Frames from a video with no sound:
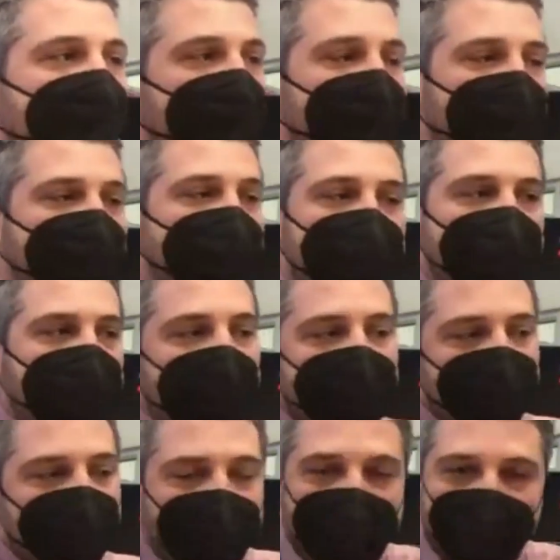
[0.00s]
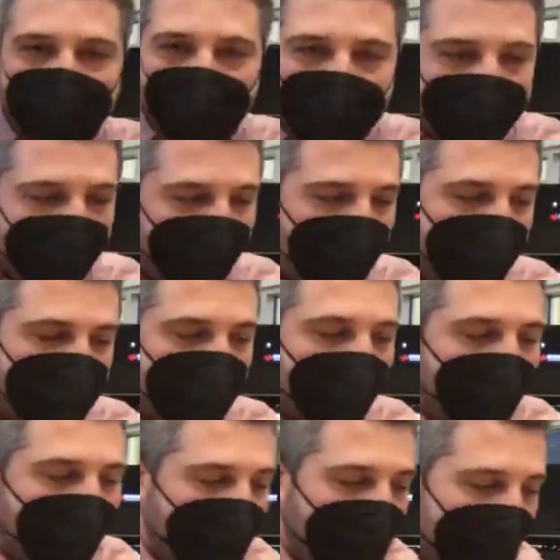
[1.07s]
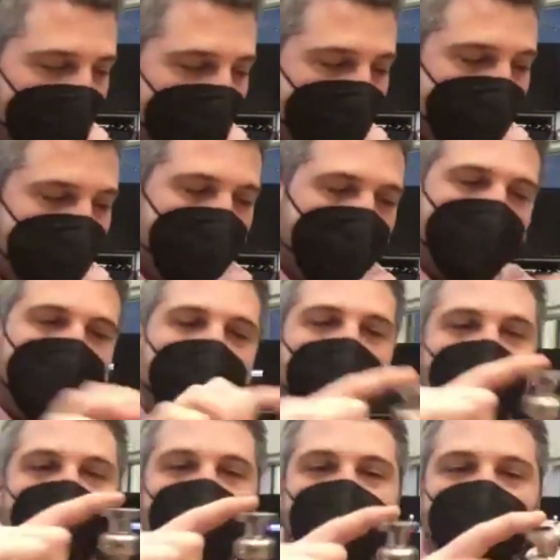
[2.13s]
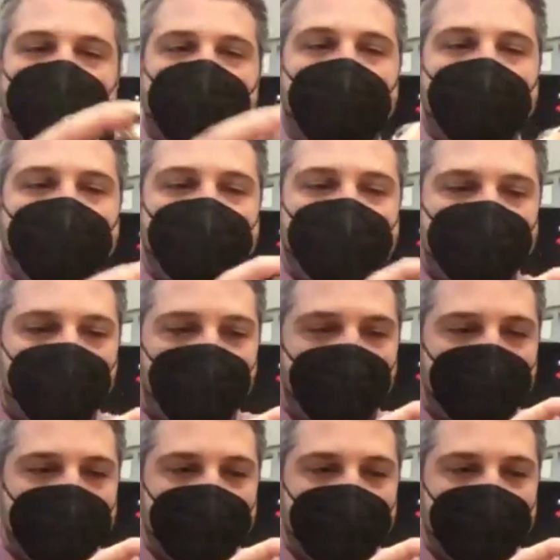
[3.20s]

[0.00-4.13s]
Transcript: This is like really, really, really small, and I don't know. It's like probably